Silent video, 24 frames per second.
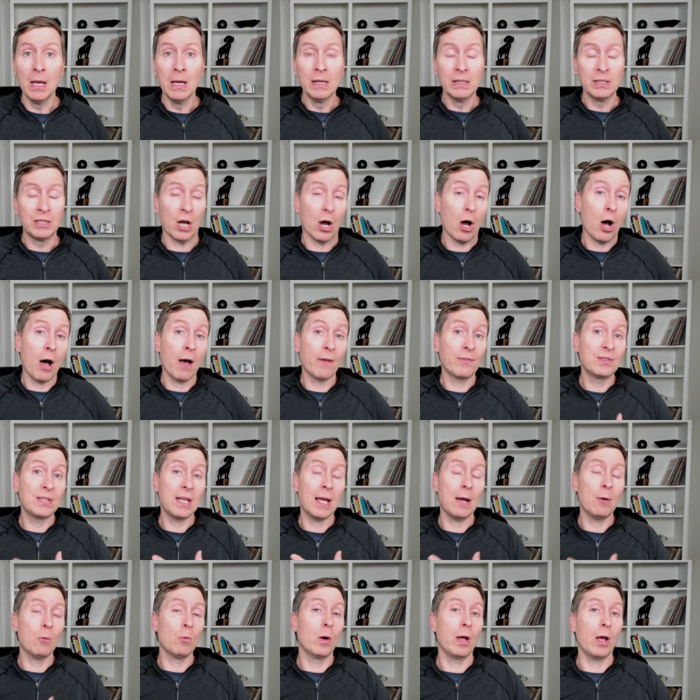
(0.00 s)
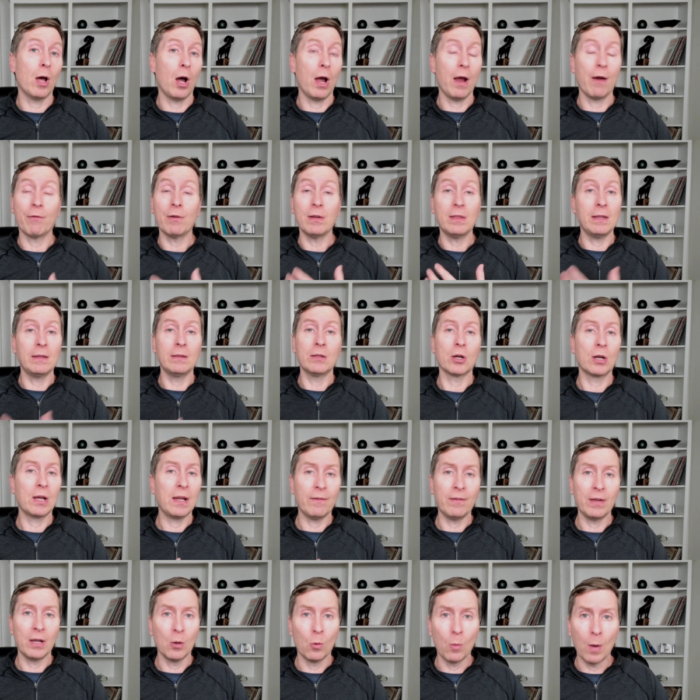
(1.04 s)
to offset everything they're
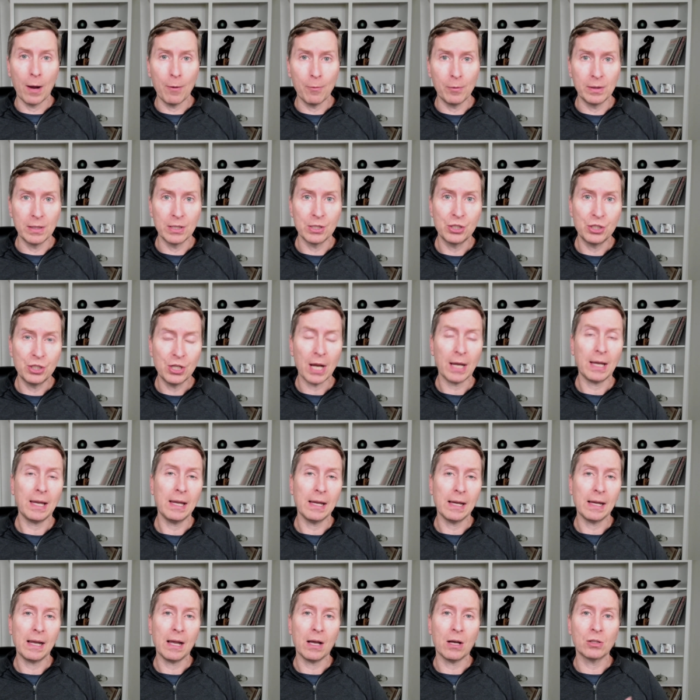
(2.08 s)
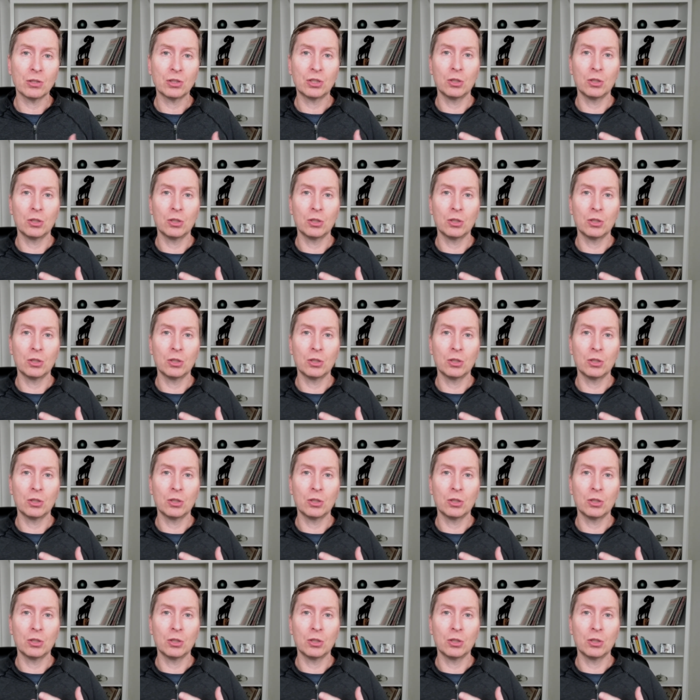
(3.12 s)
giving away with this checking account.